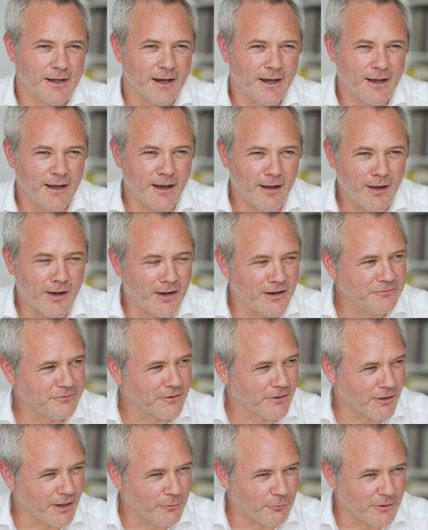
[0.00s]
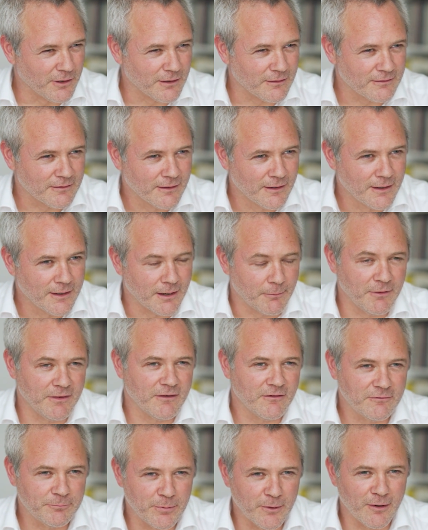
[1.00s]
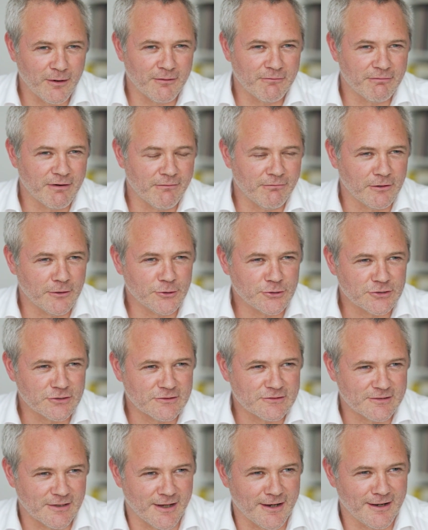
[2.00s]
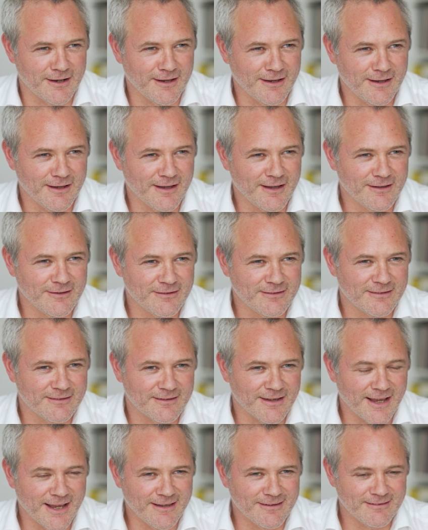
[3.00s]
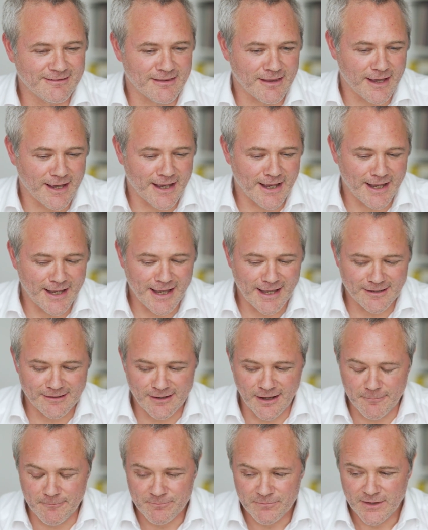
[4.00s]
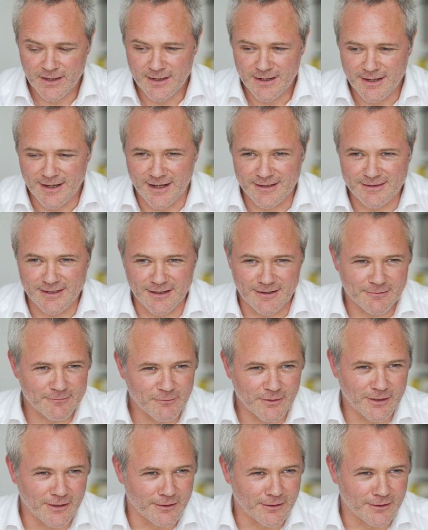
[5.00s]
I half agree with it. I mean, the spirit of revolution certainly is there. And I think,